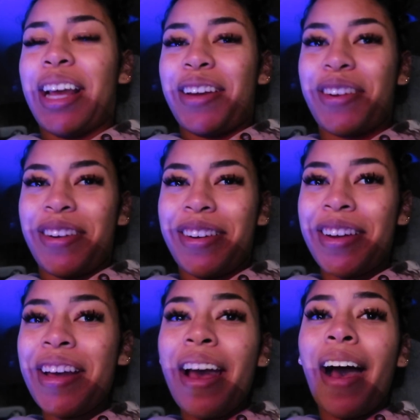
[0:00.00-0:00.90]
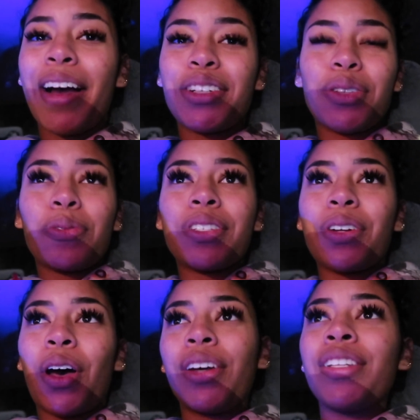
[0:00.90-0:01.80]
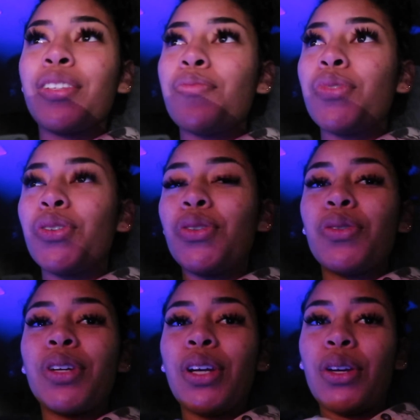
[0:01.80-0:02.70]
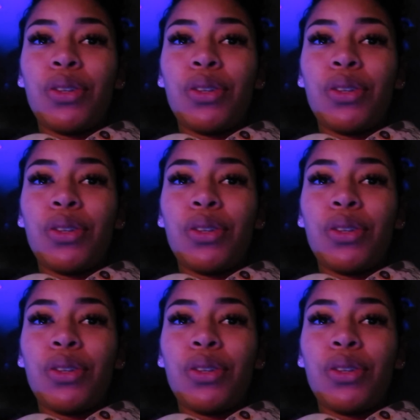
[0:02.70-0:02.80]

later. I just was not in the mood